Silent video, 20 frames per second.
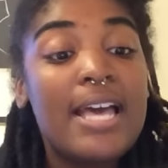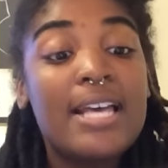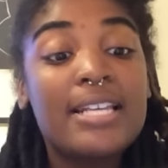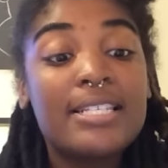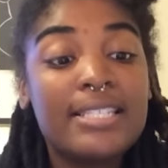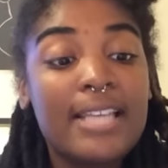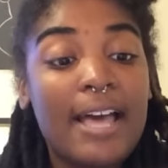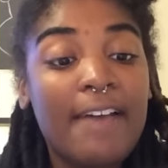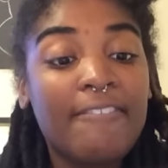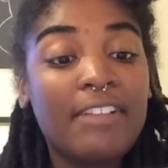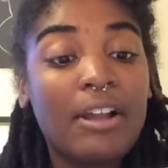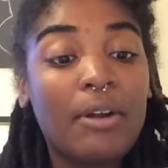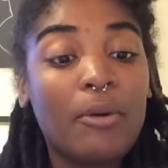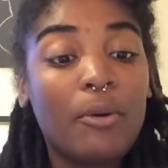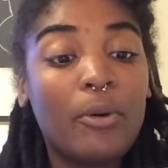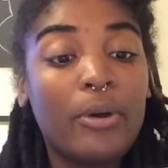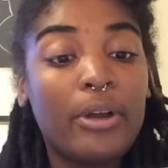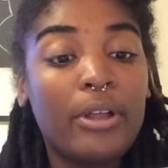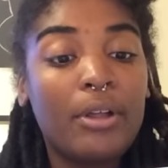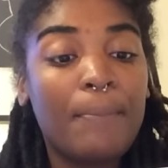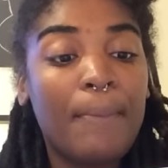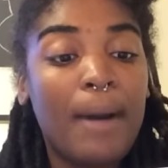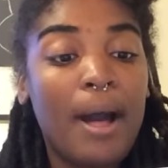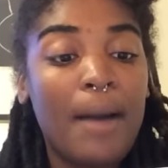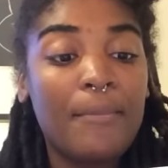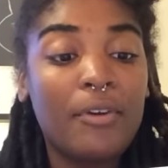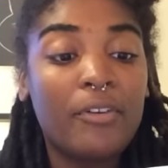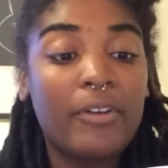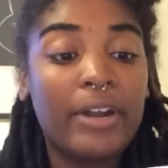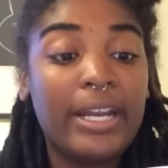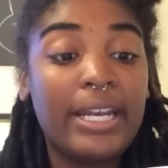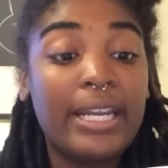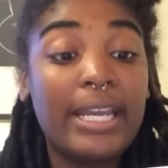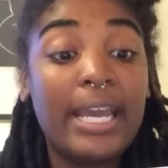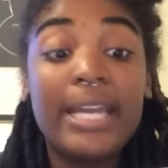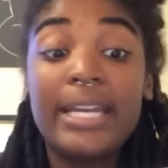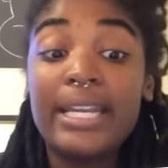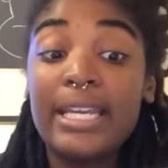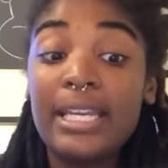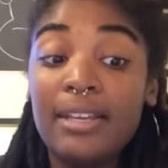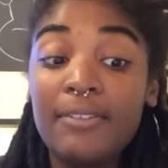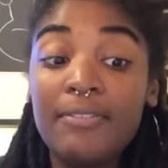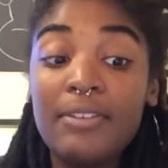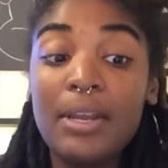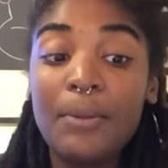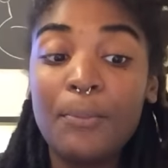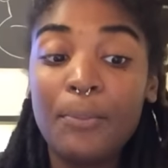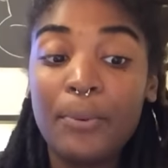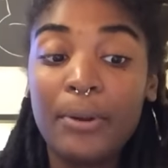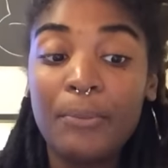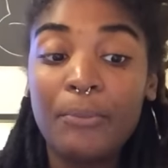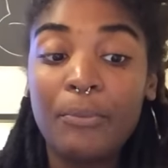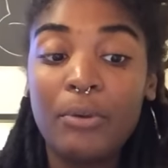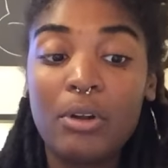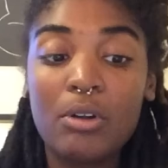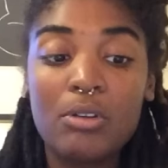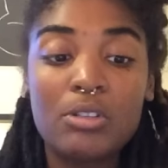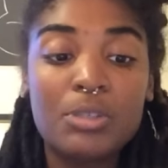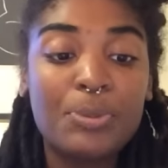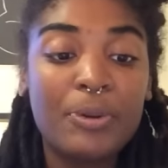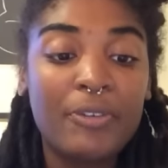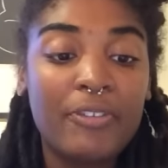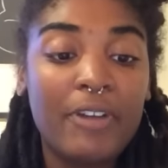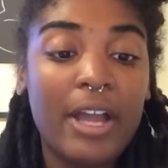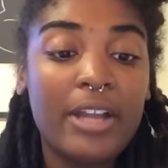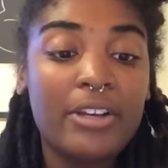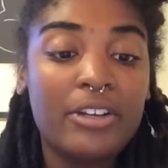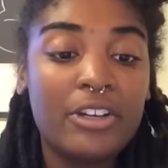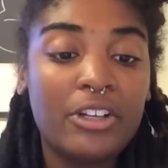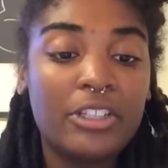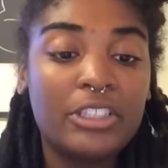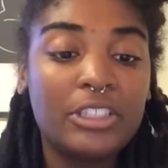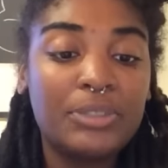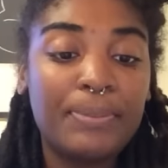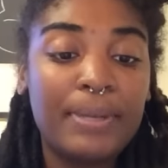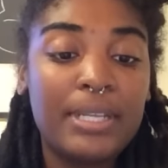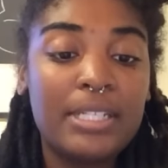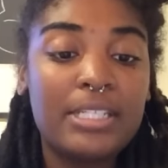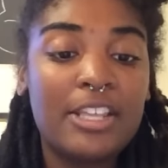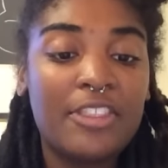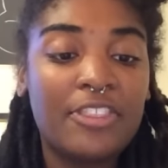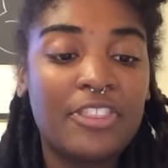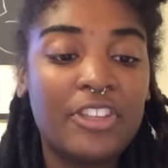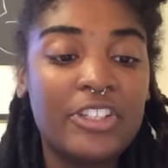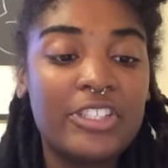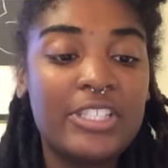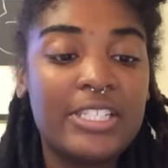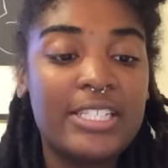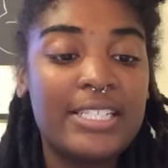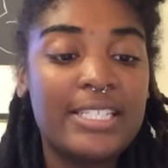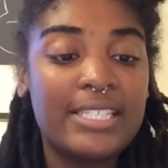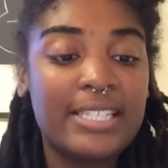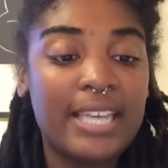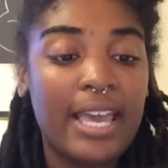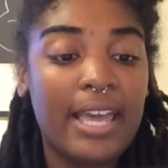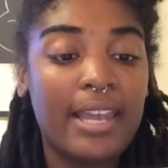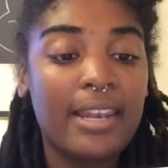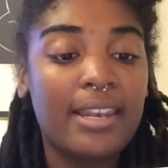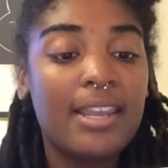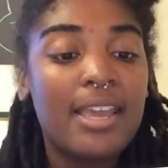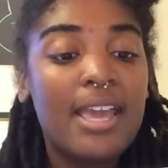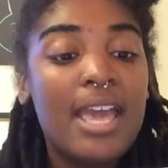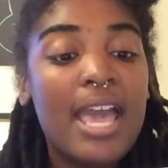Safflower oil, pomegranate, and evening primrose provide nourishment to thirsty skin.